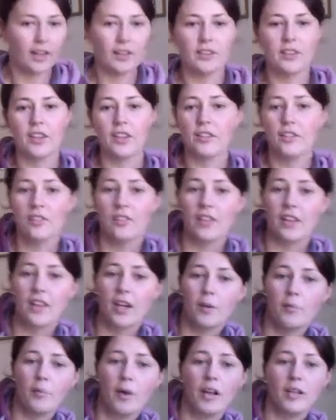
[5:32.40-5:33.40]
The other thing
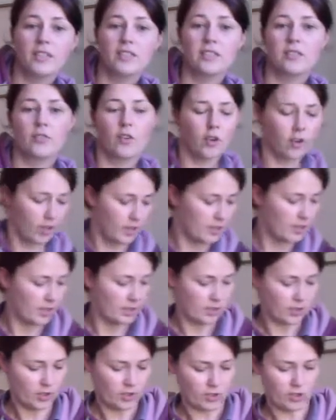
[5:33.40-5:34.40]
I might have got is I
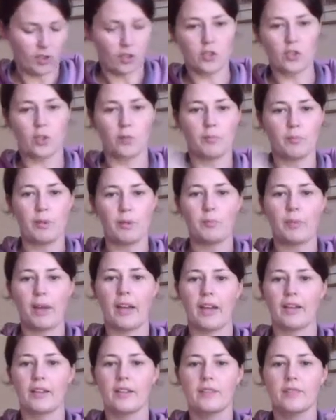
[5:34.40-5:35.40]
just got a shopping
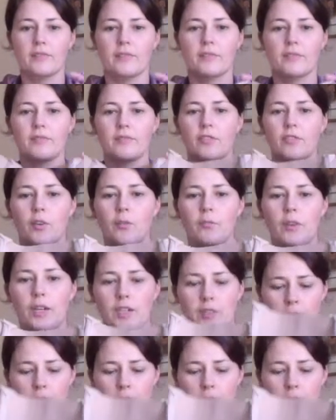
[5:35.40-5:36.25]
bag from Red